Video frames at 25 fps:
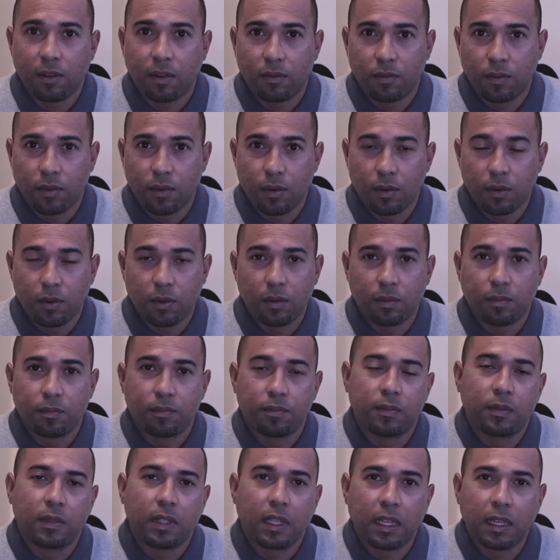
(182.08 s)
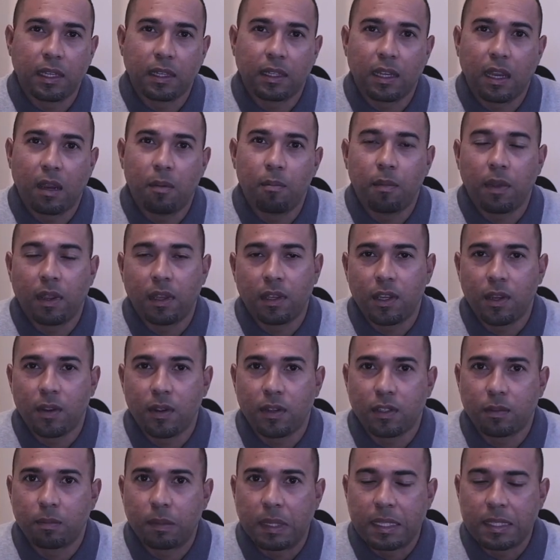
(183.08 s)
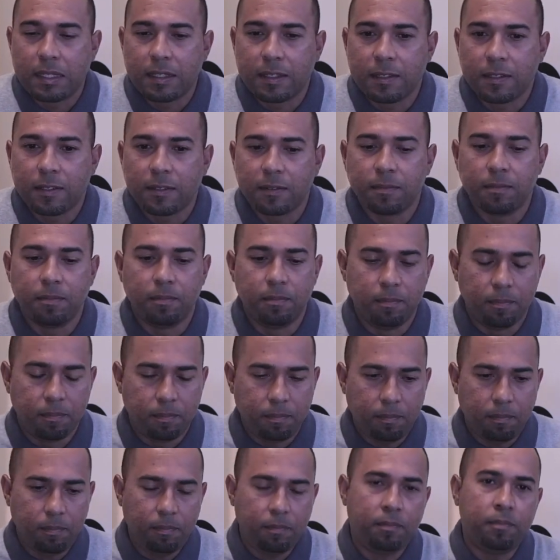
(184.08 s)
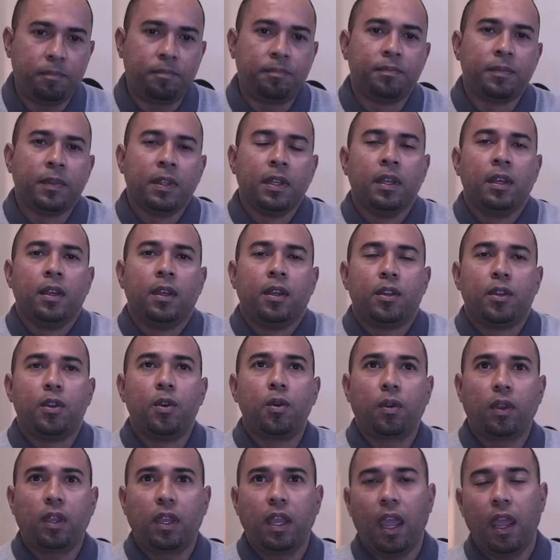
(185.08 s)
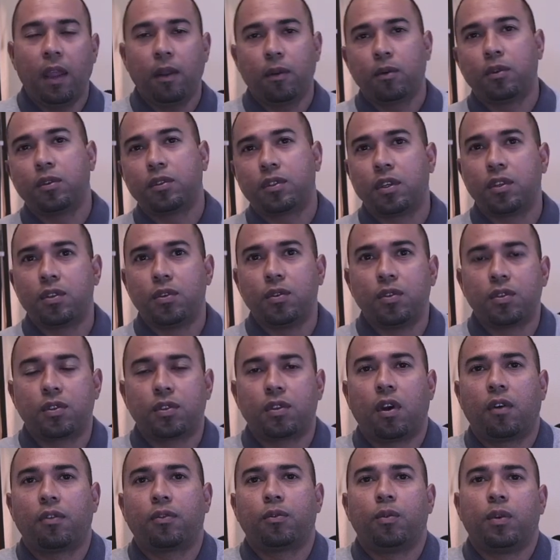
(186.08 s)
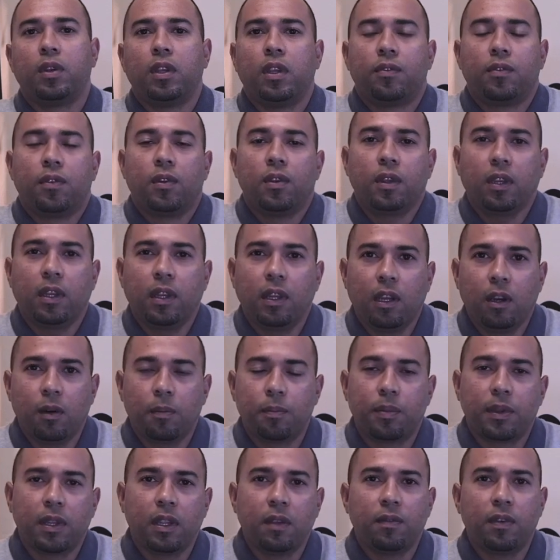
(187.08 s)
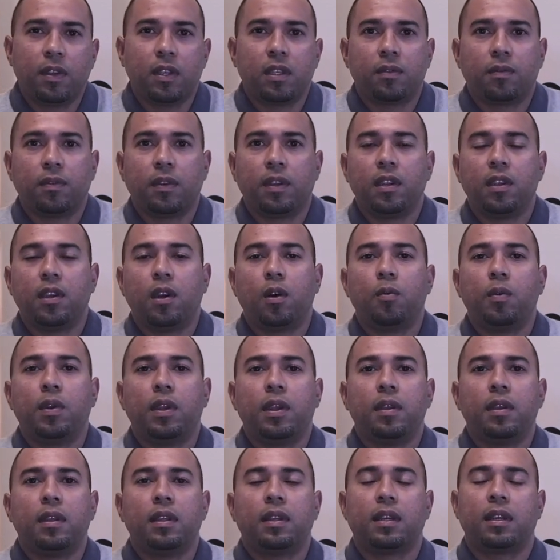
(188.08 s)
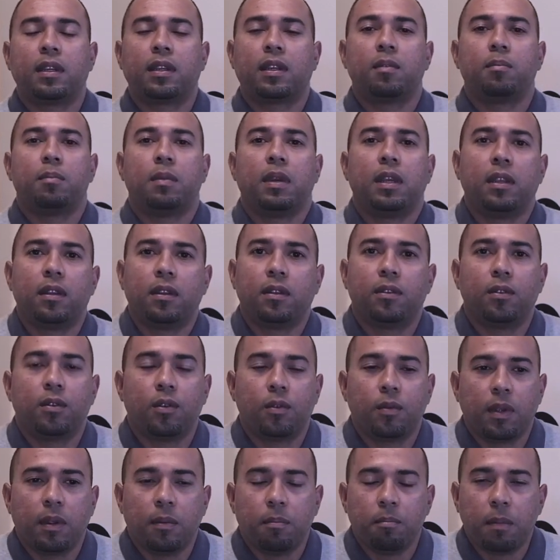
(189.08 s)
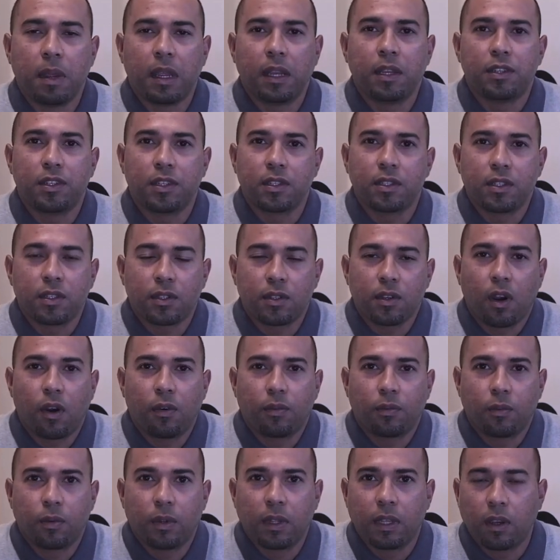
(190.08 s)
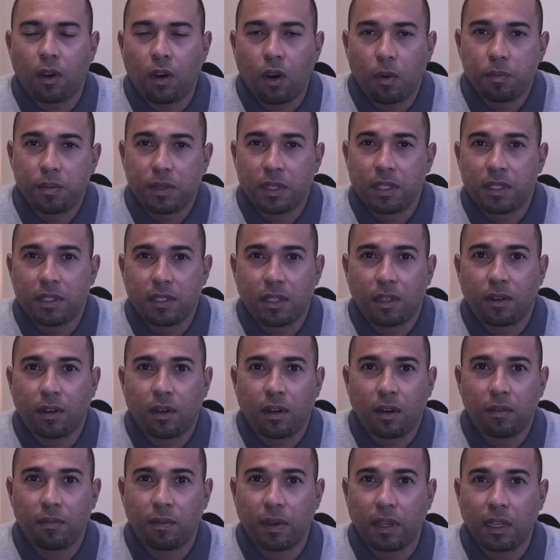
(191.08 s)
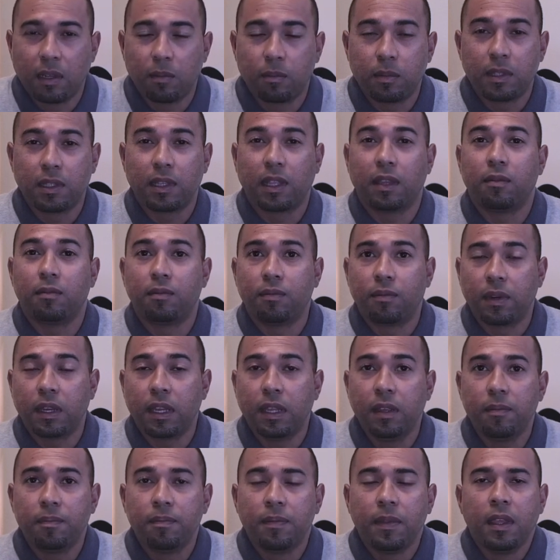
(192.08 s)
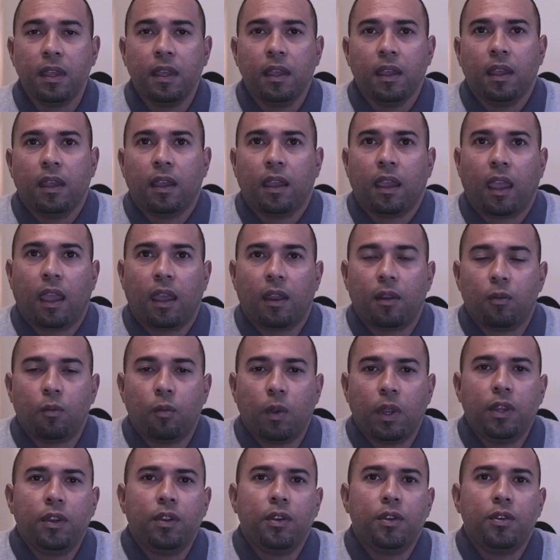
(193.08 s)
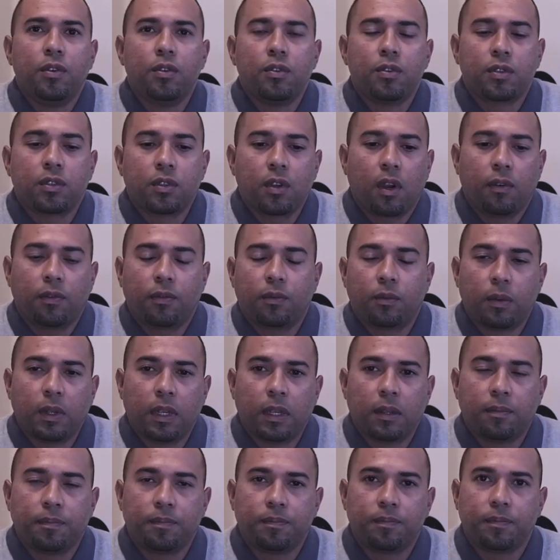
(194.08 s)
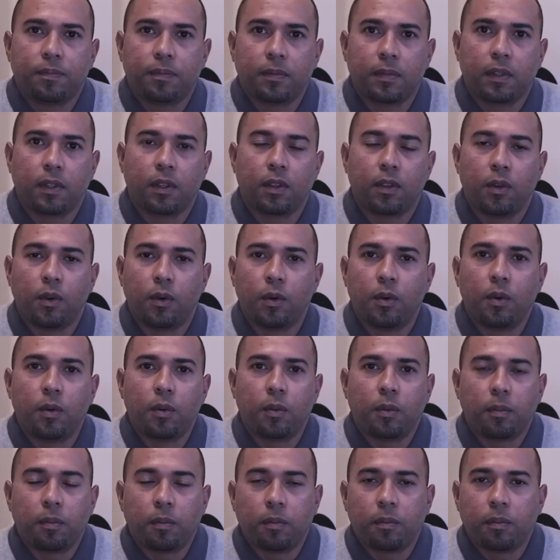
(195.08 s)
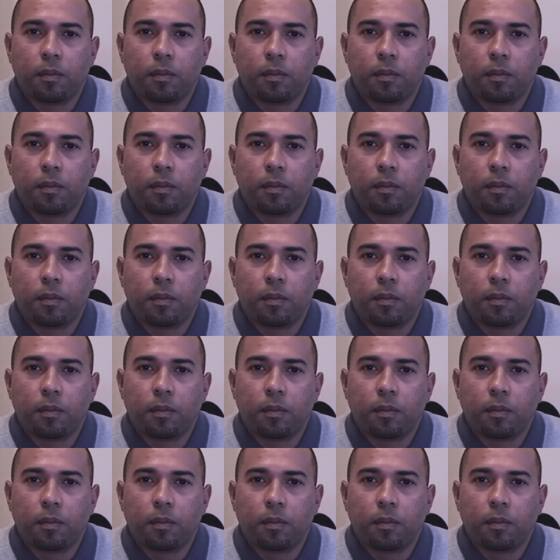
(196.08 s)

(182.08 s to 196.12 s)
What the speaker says: of your income and your expenses. You can also use software. If you look at our previous video, we recommended or we mentioned software options that are available and free. And when you use software, your